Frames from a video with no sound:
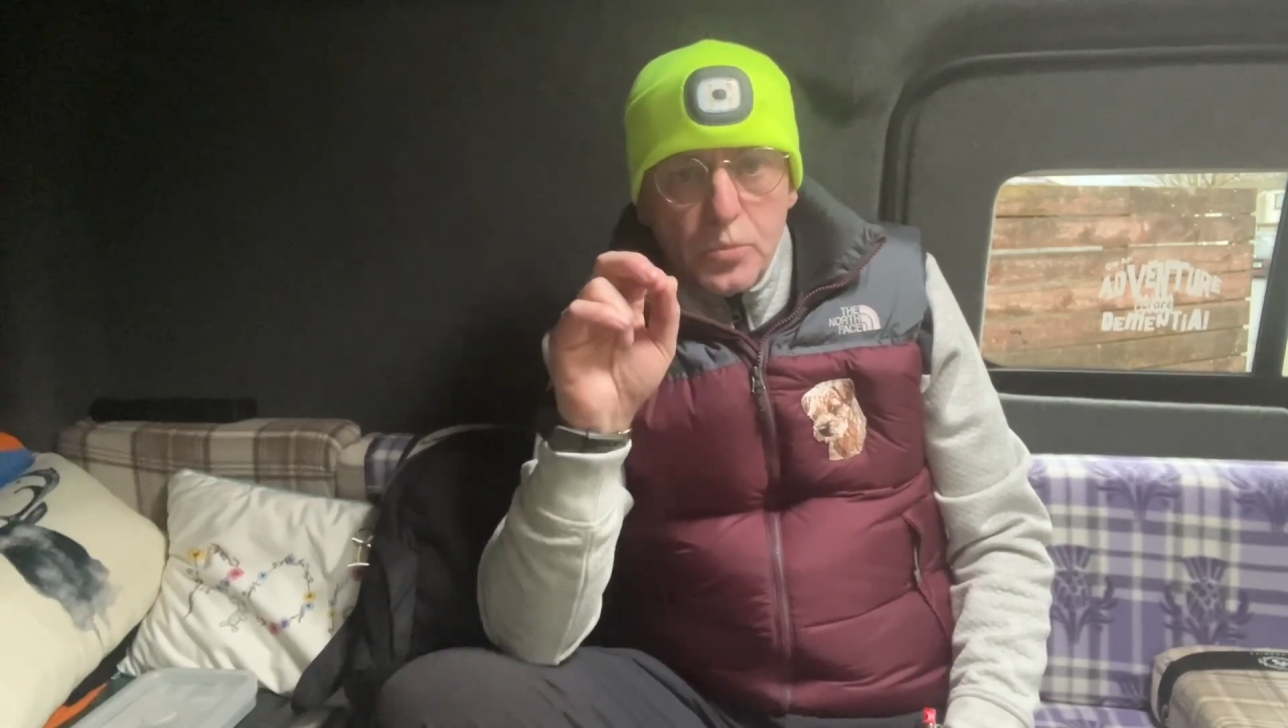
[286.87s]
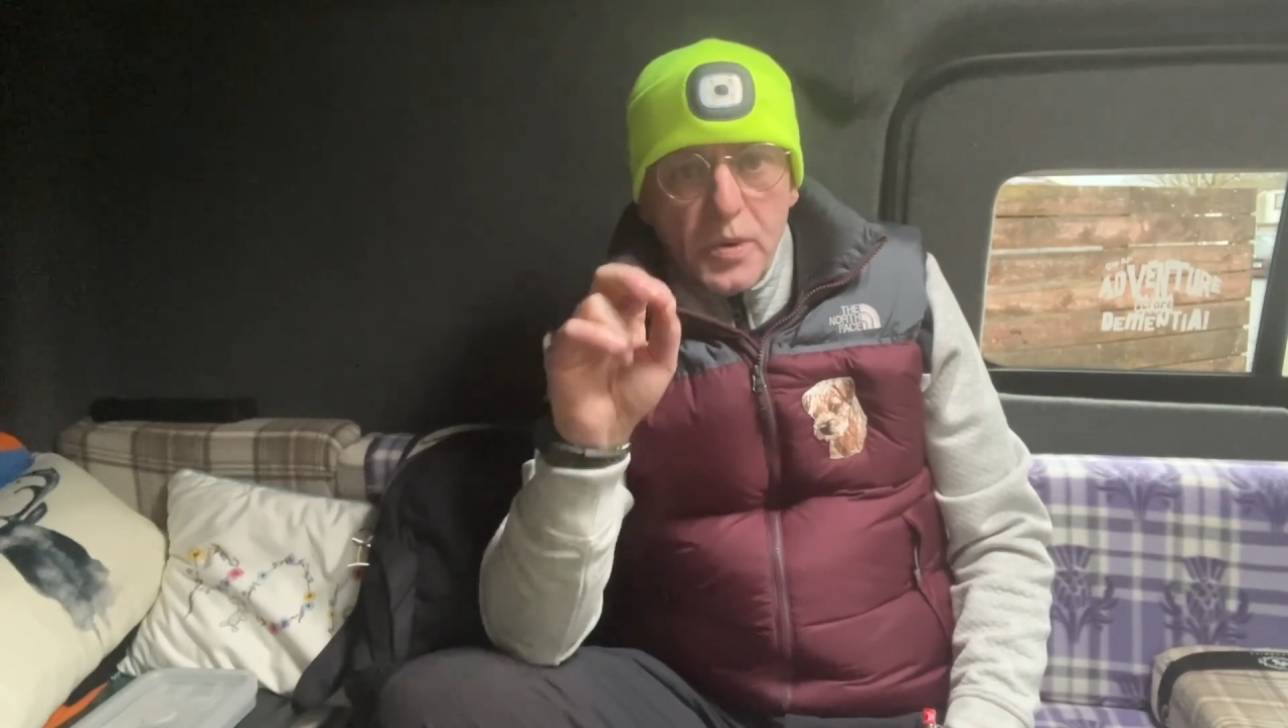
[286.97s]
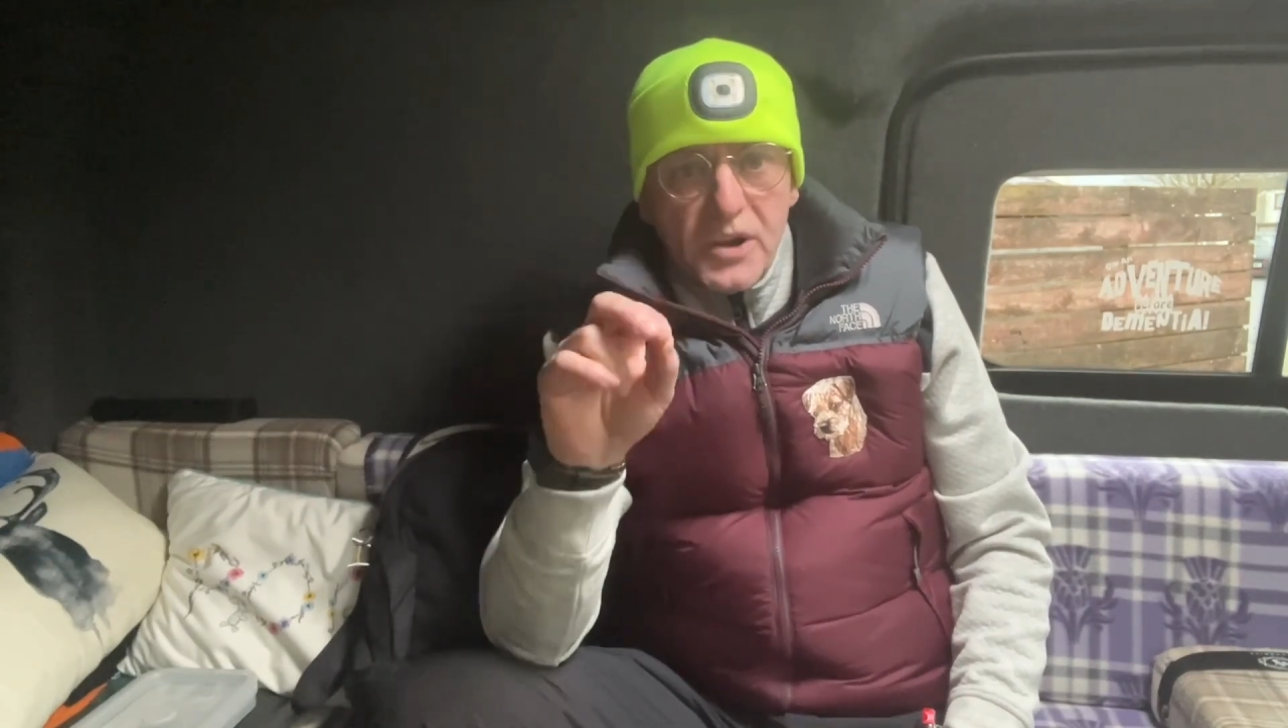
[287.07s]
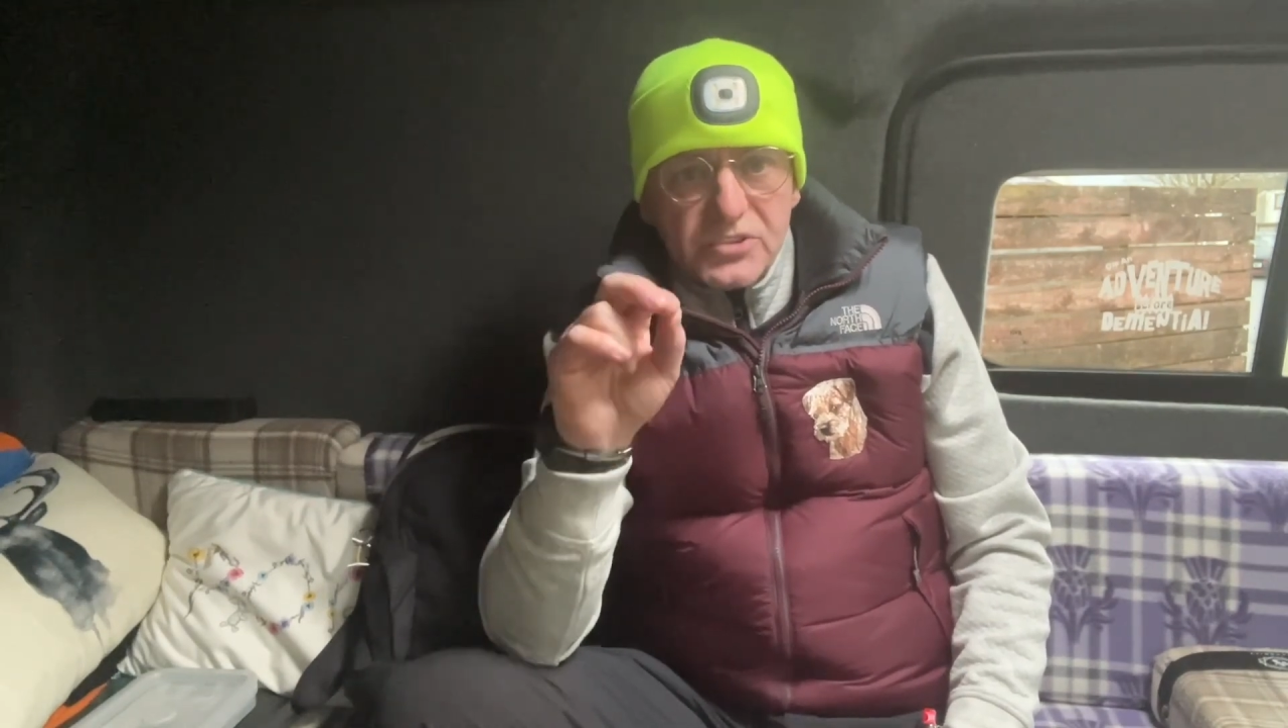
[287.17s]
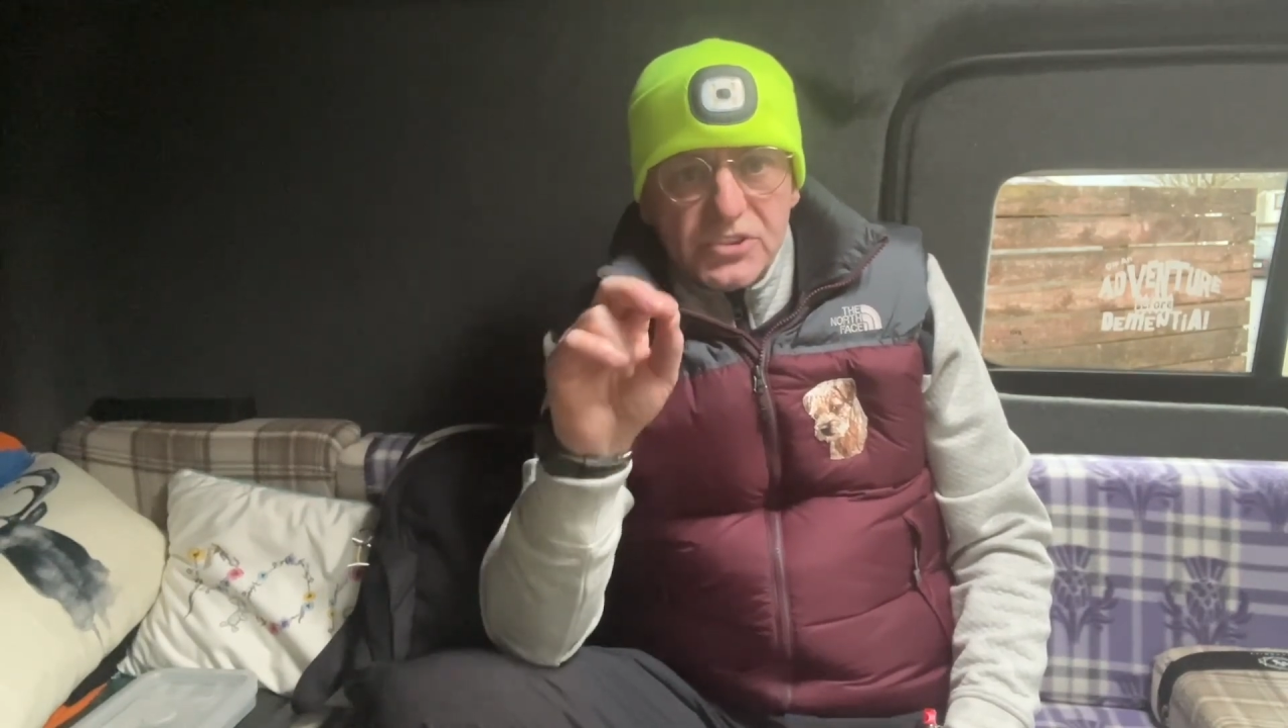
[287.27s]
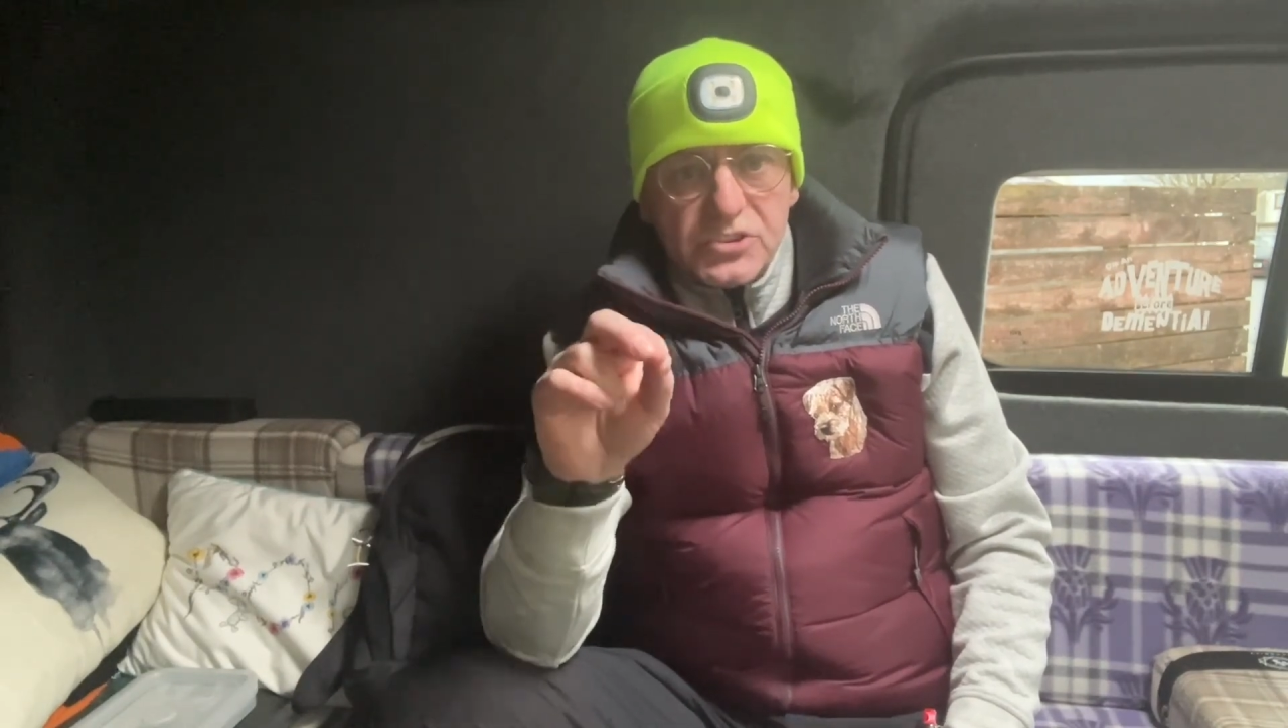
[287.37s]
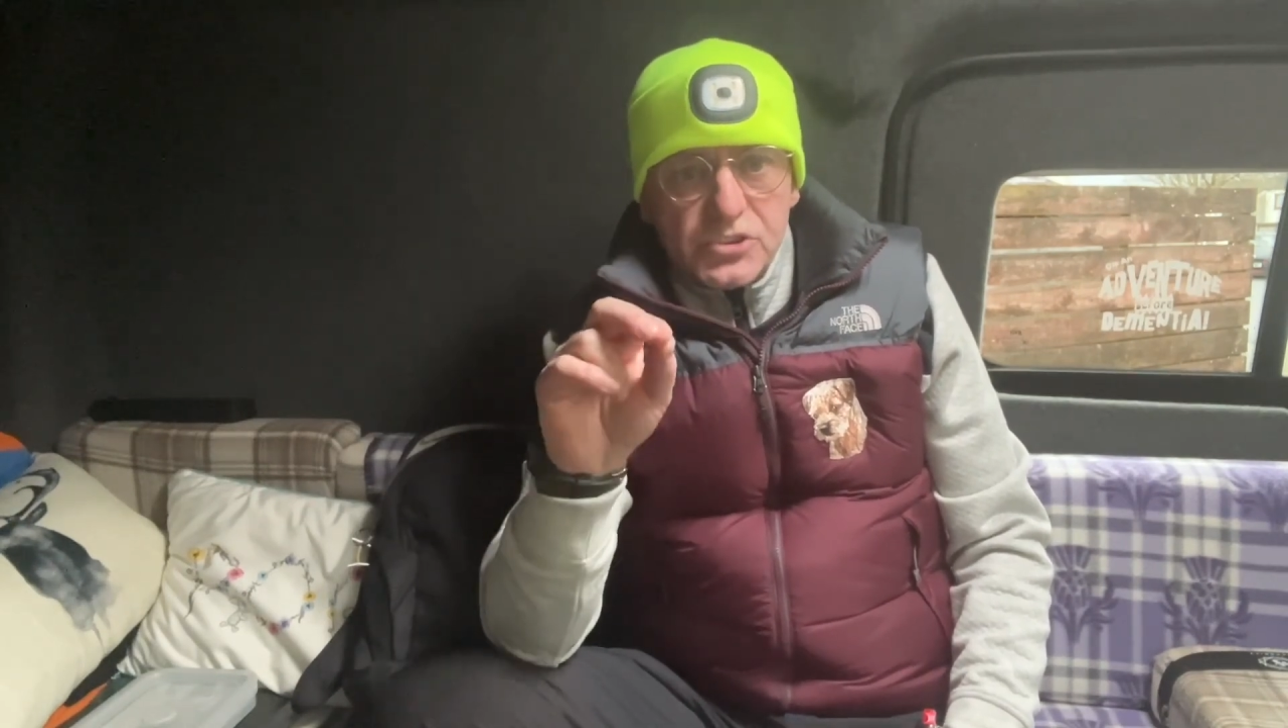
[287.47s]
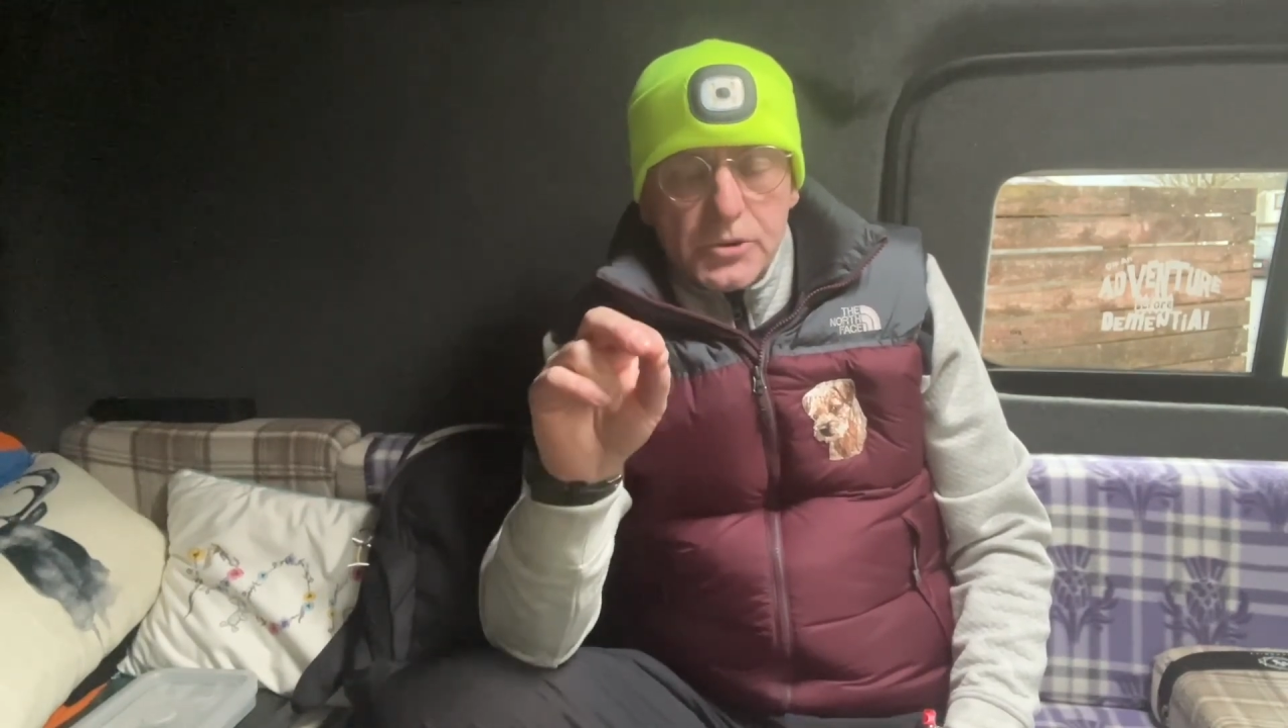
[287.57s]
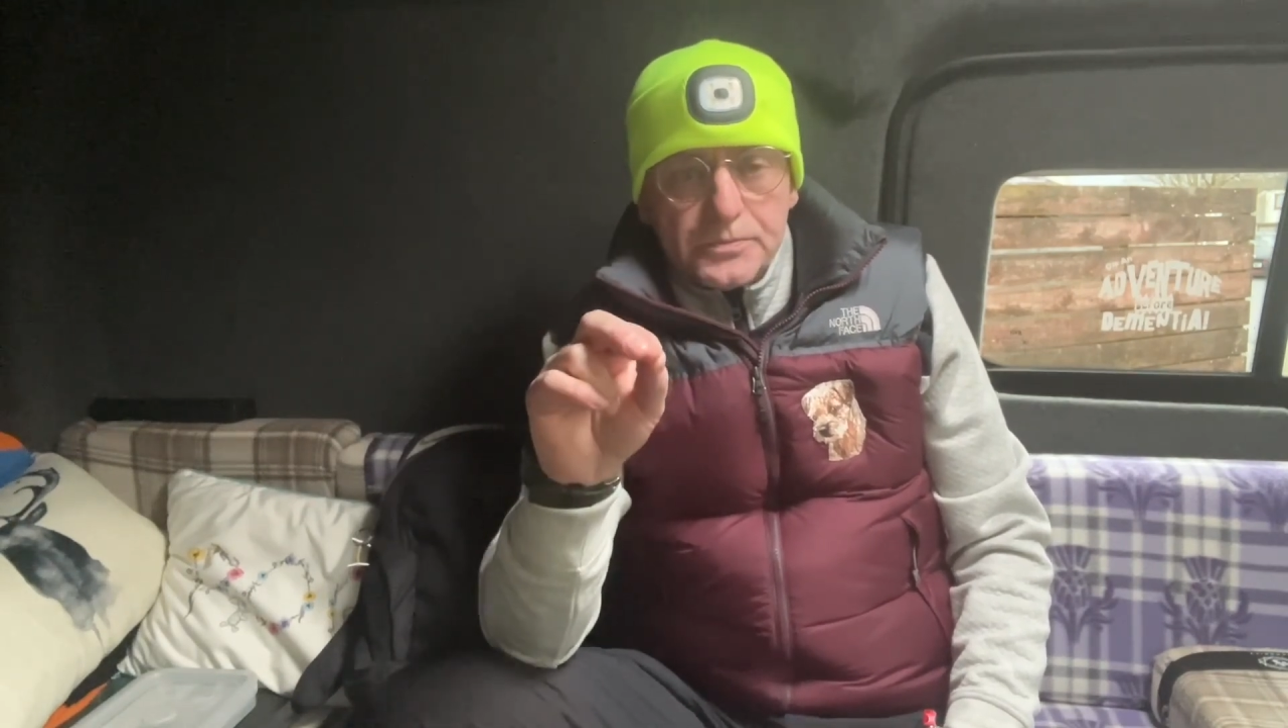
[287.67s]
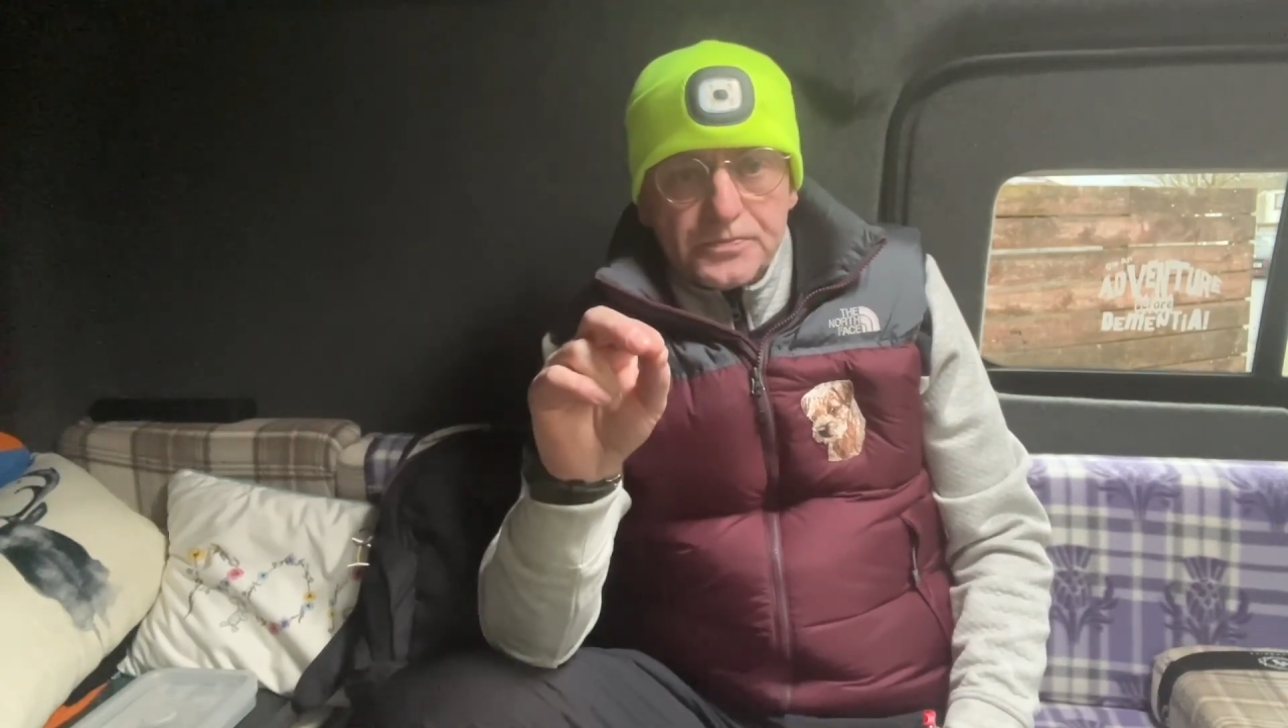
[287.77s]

passage.